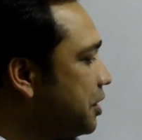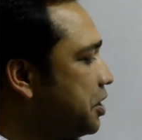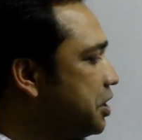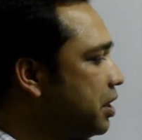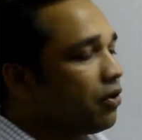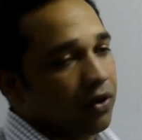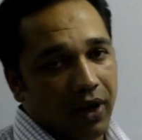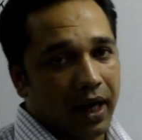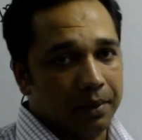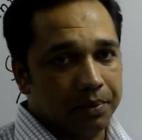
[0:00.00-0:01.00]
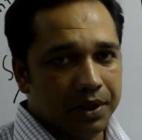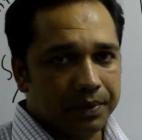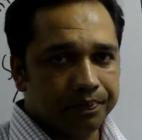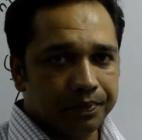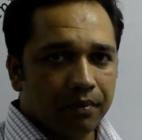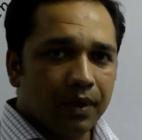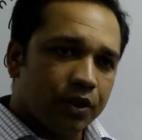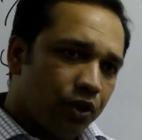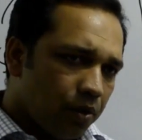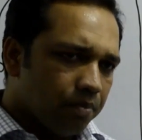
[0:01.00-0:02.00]
teacher arrived.
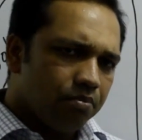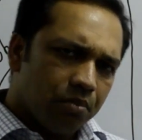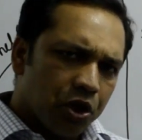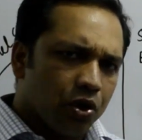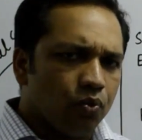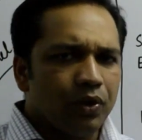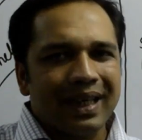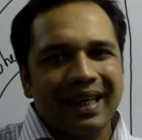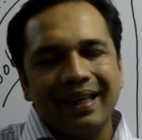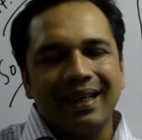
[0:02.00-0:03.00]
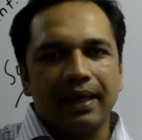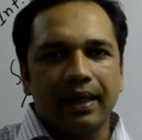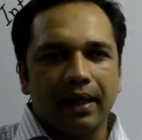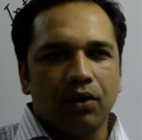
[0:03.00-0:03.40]
So we can